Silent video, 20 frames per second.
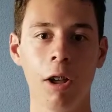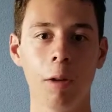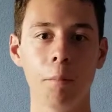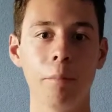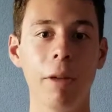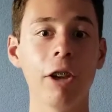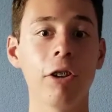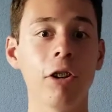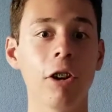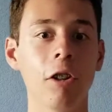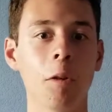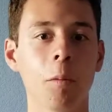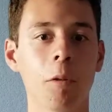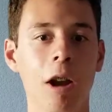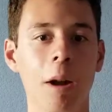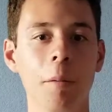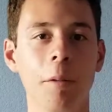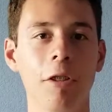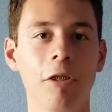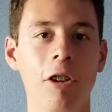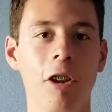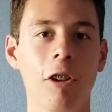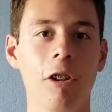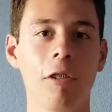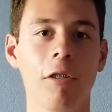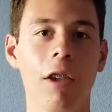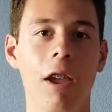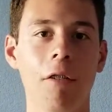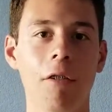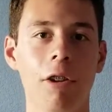Make sure to subscribe to the channel
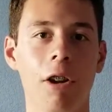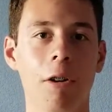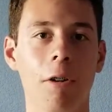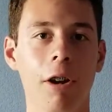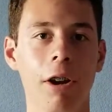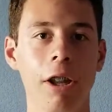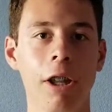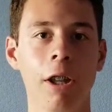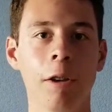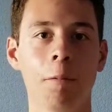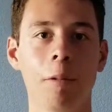if you haven't already.